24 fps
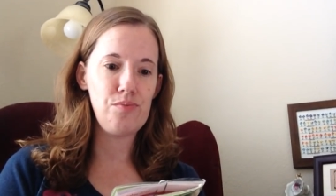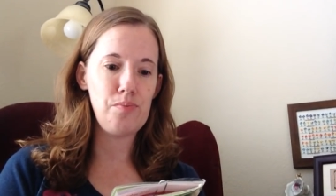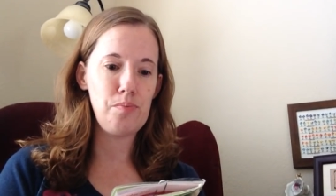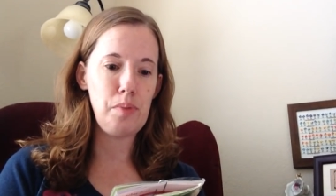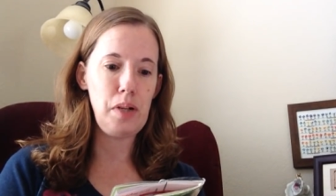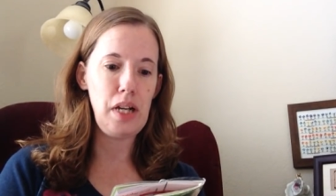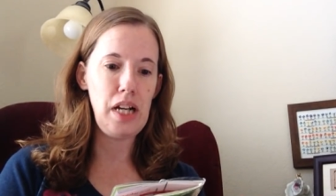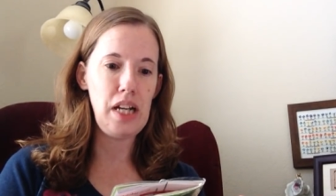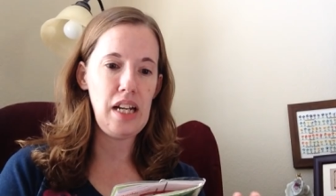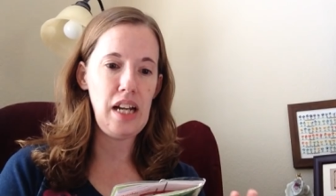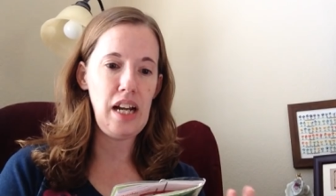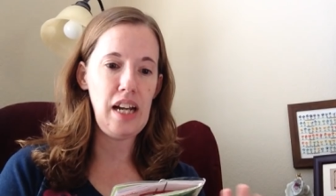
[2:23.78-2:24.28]

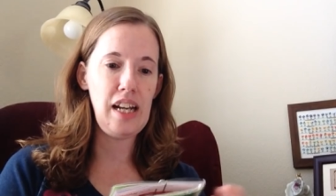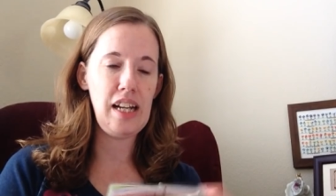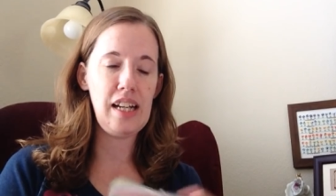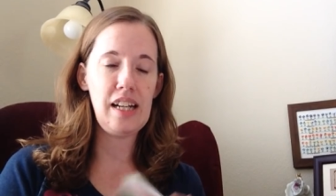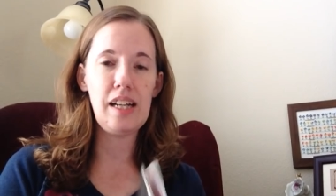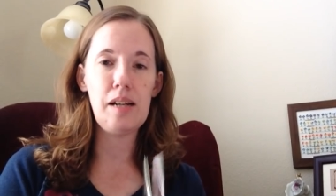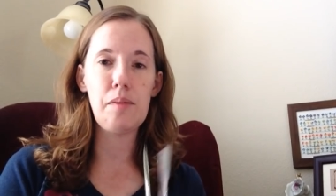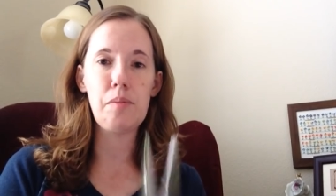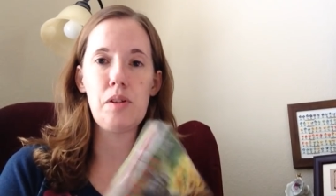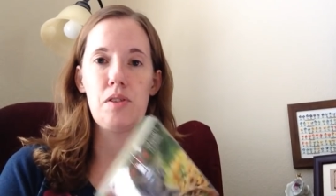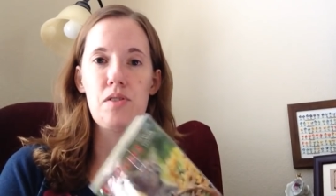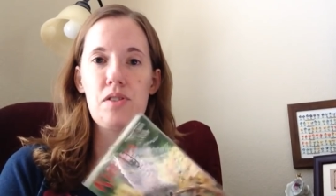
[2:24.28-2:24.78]
but I
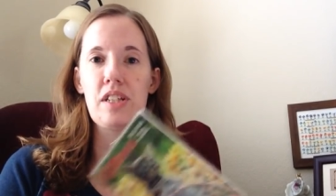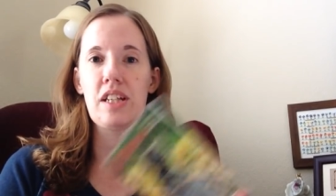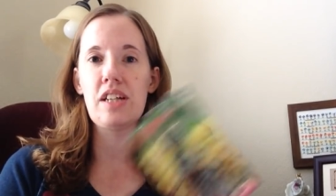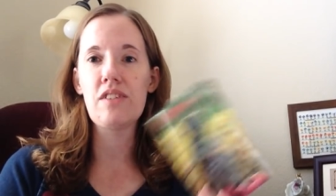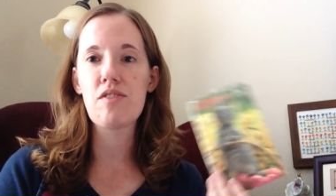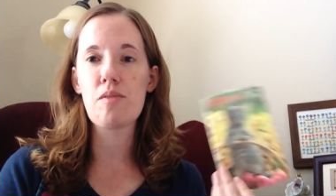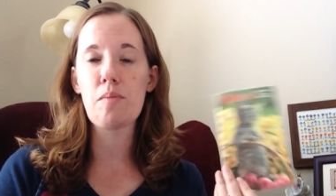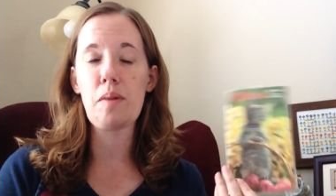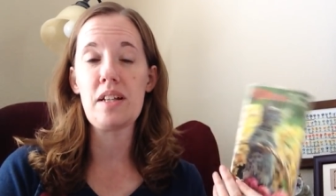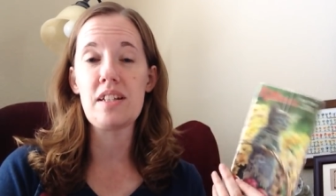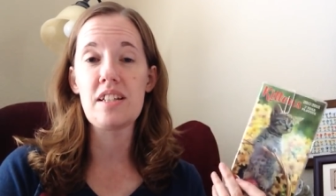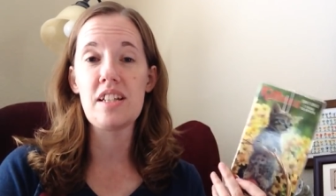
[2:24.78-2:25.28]
ended up using it
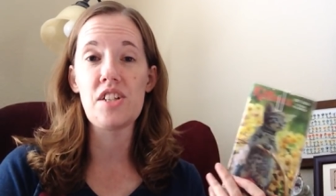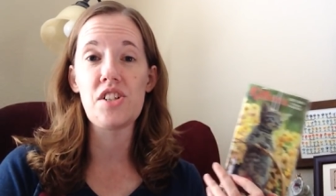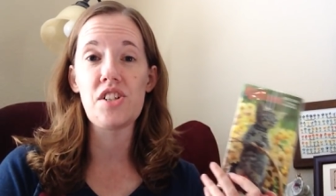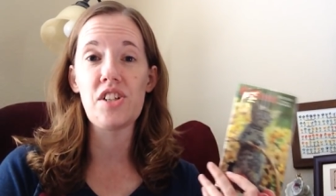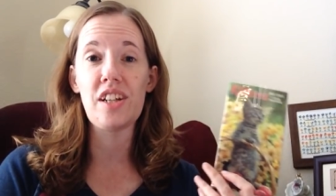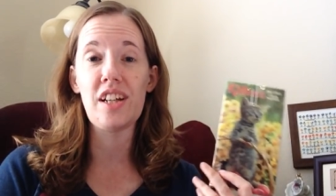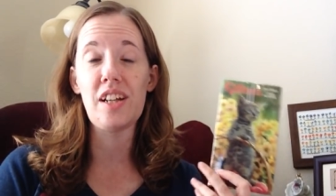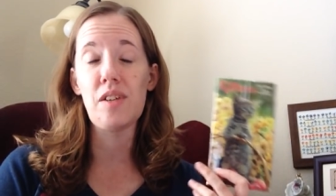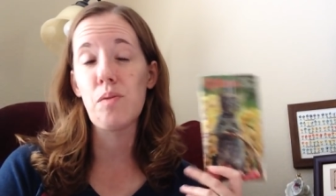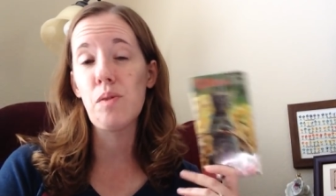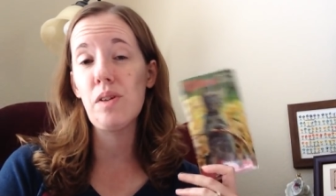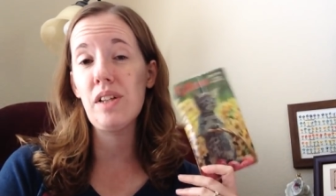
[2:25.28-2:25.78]
for my
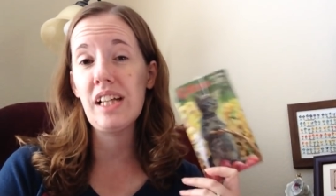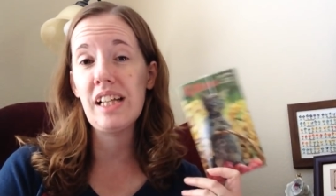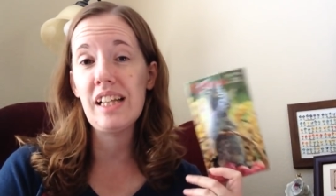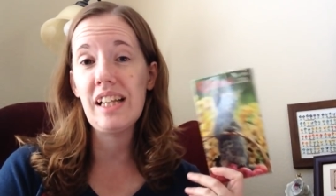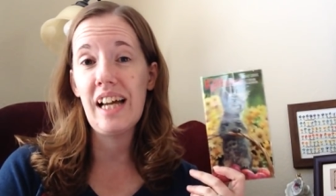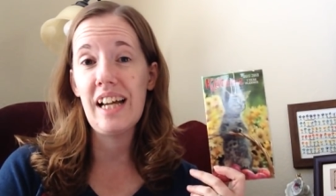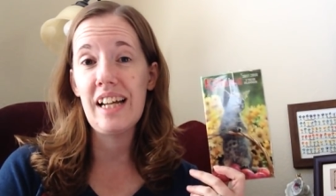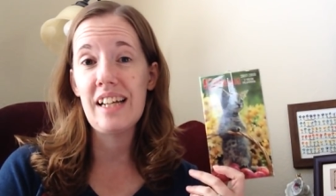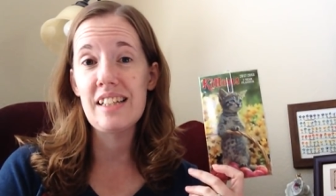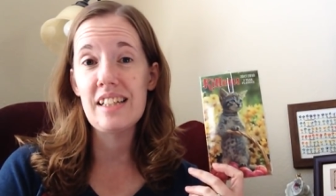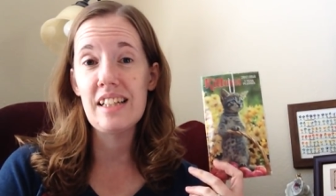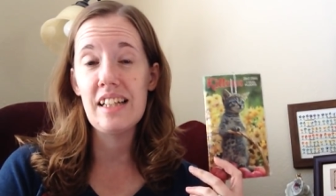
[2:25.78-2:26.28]
stitching and really
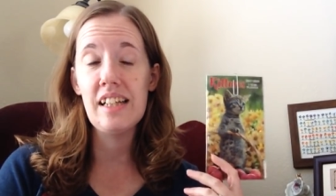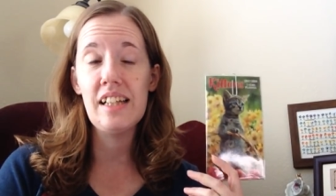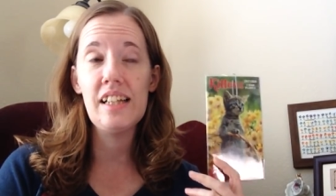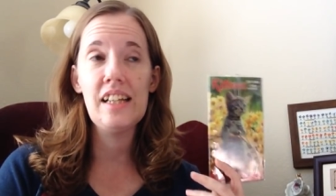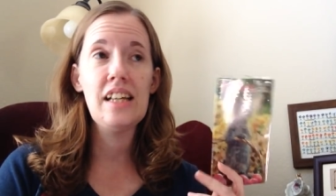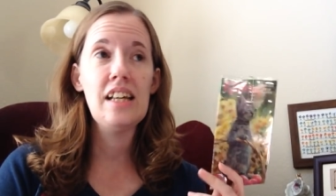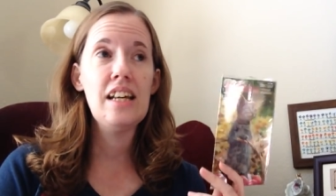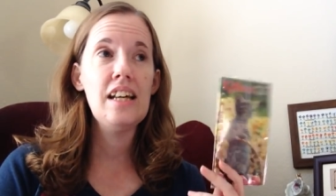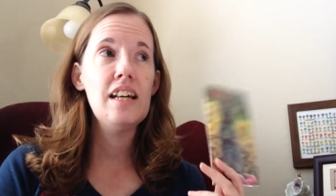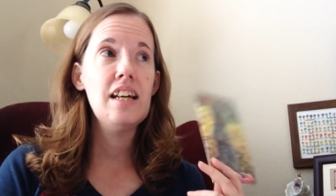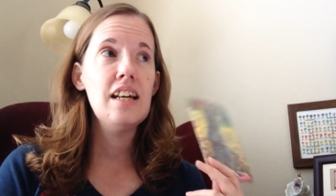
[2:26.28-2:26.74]
liked it.